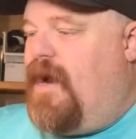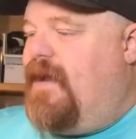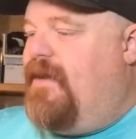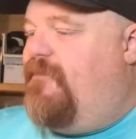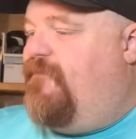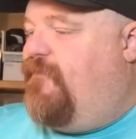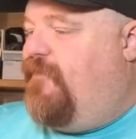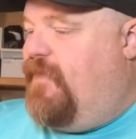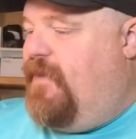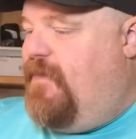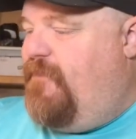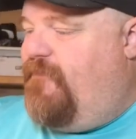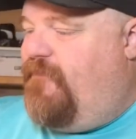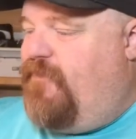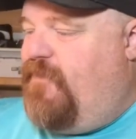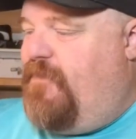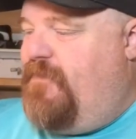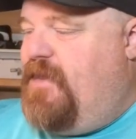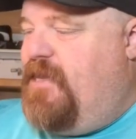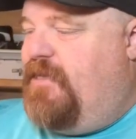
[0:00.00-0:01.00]
flip
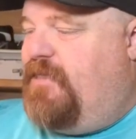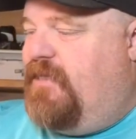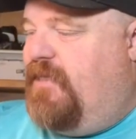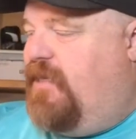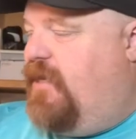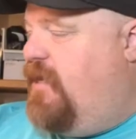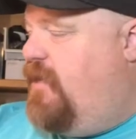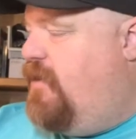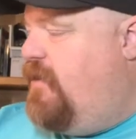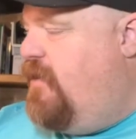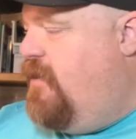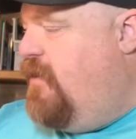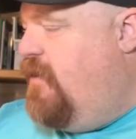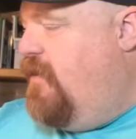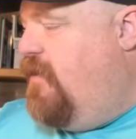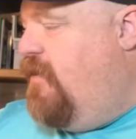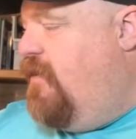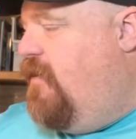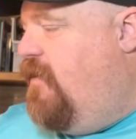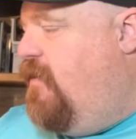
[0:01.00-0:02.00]
for me today
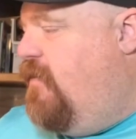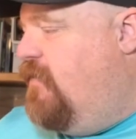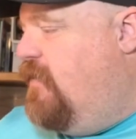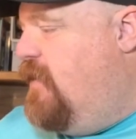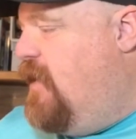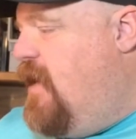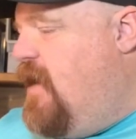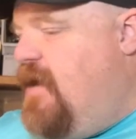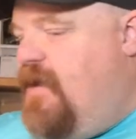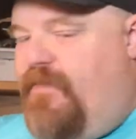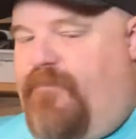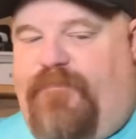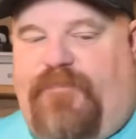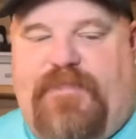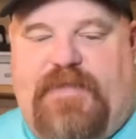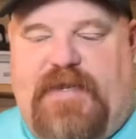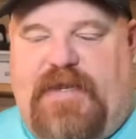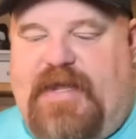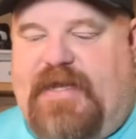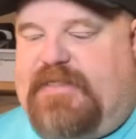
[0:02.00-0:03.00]
on that.
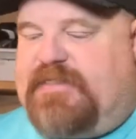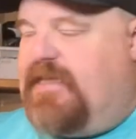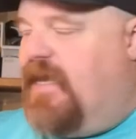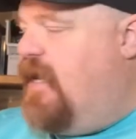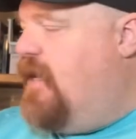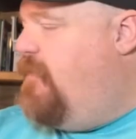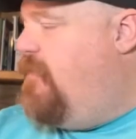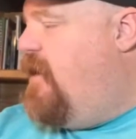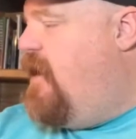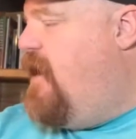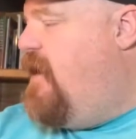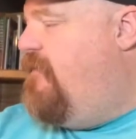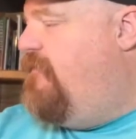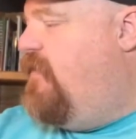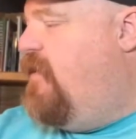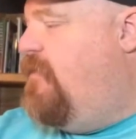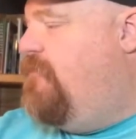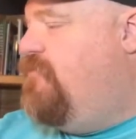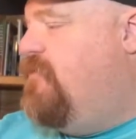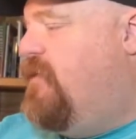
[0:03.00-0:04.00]
The next item I have
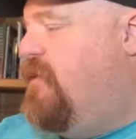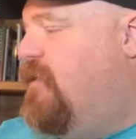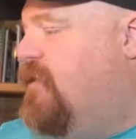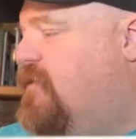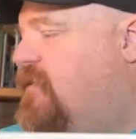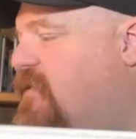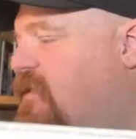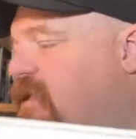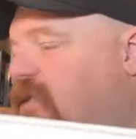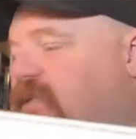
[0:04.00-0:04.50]
up is this